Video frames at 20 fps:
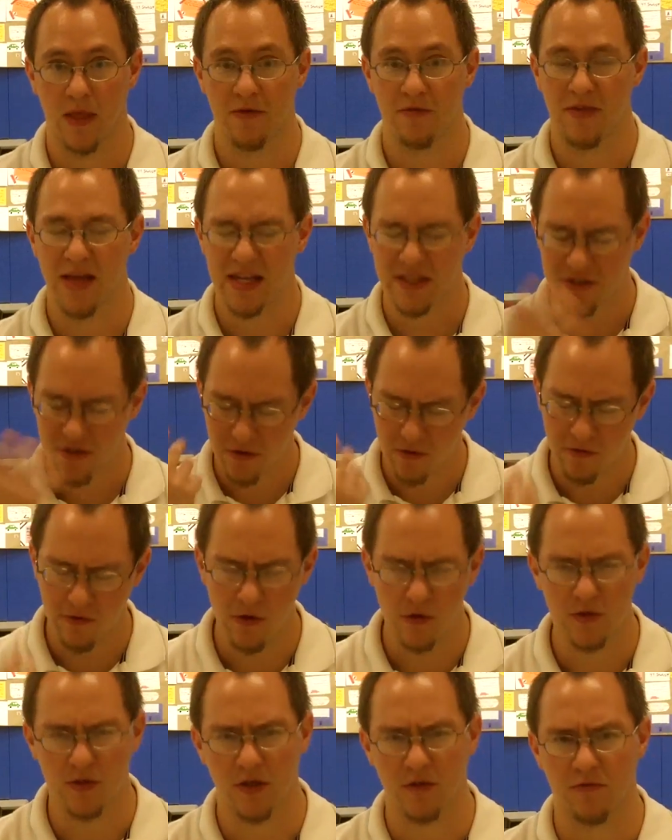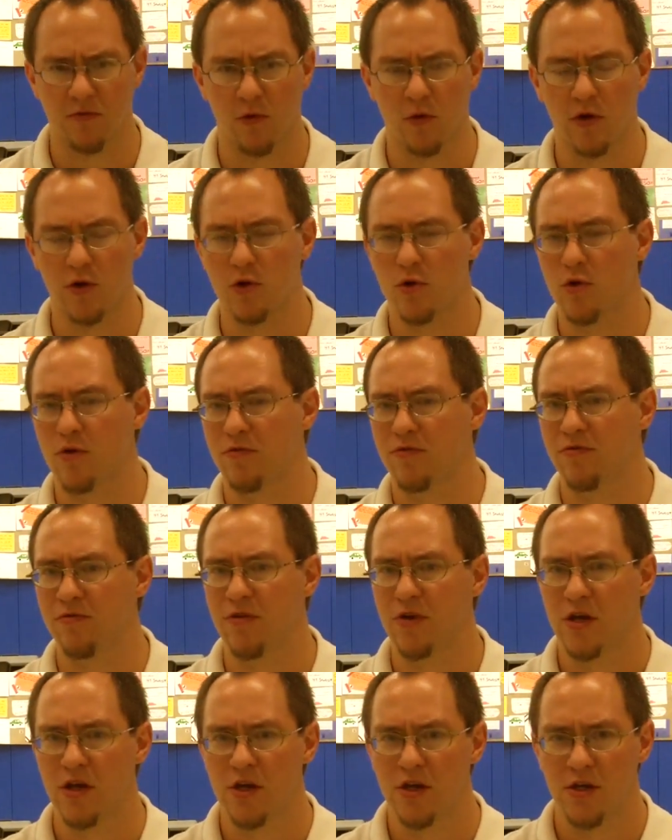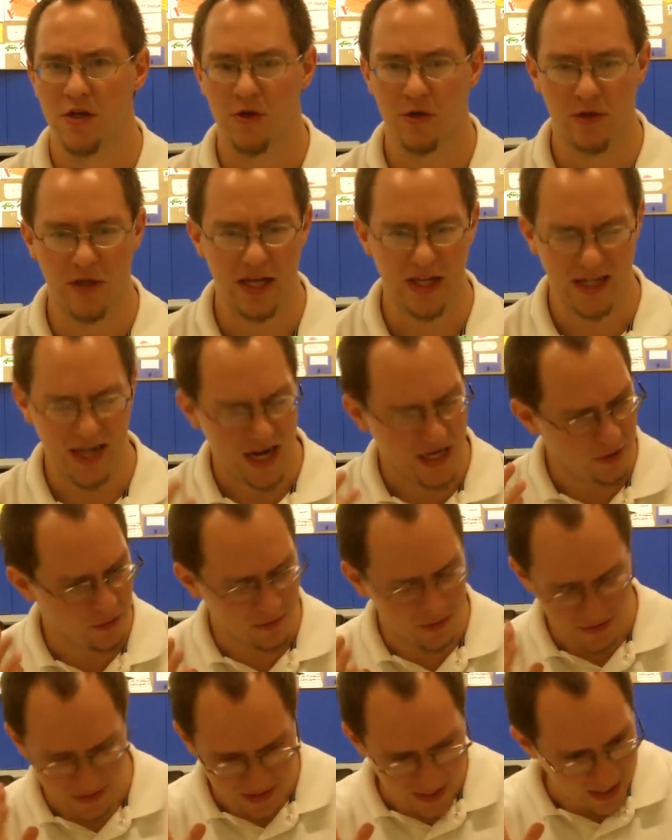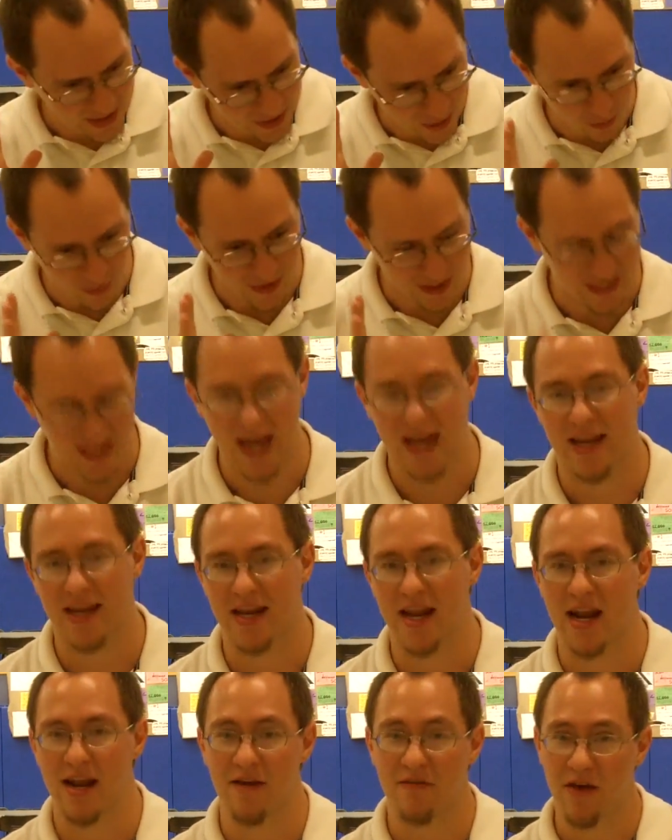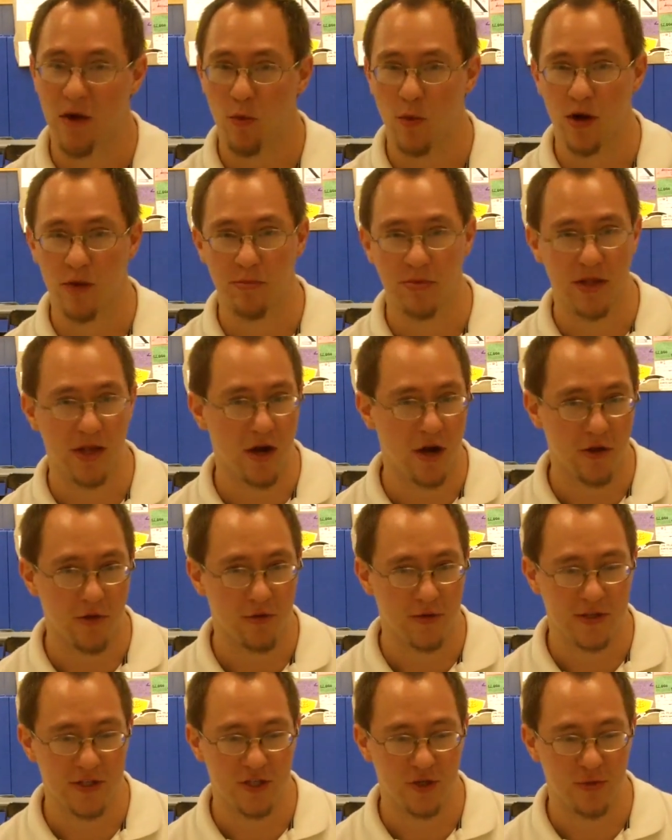if that's confusing for you, if you're like, I don't get it, and if I want to play other